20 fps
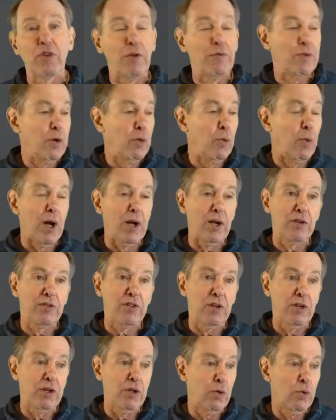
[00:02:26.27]
So if you want
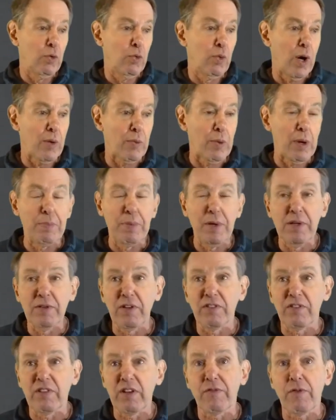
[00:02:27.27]
to
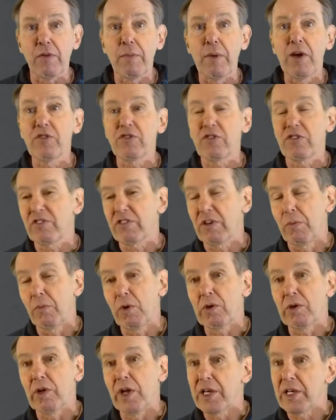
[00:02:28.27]
repeat this information
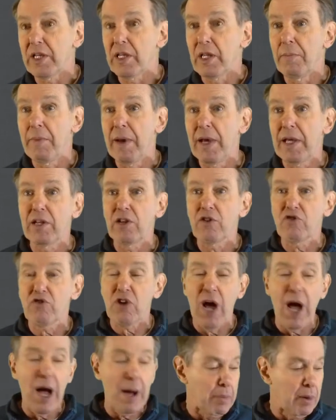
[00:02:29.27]
somewhere like in the maintenance
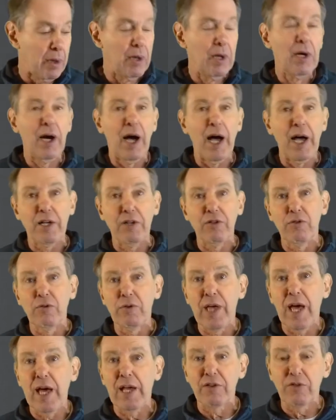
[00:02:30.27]
shop, I can
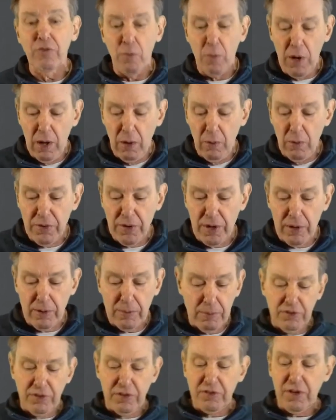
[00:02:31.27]
do that as well with
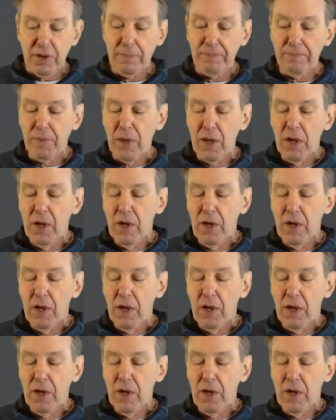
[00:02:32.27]
our system.